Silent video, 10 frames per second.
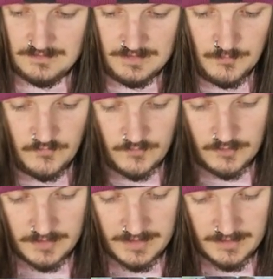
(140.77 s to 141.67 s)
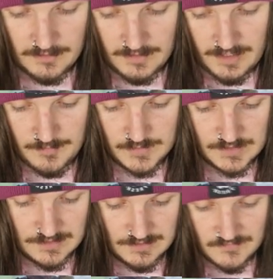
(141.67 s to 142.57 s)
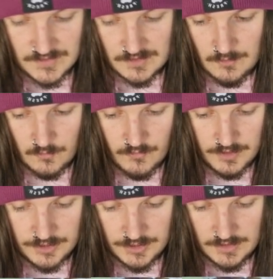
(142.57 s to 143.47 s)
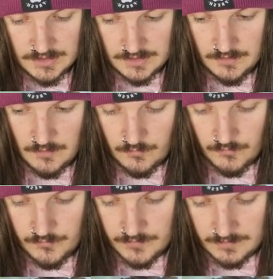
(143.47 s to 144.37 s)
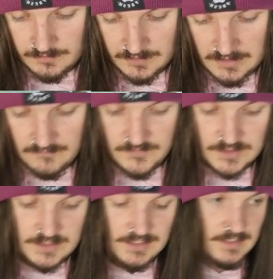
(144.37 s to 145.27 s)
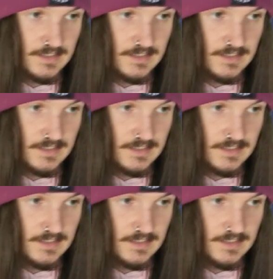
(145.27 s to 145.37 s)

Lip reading: Then we've got our Gambler's Gloves, Skull Crushers, Null Rune Gloves.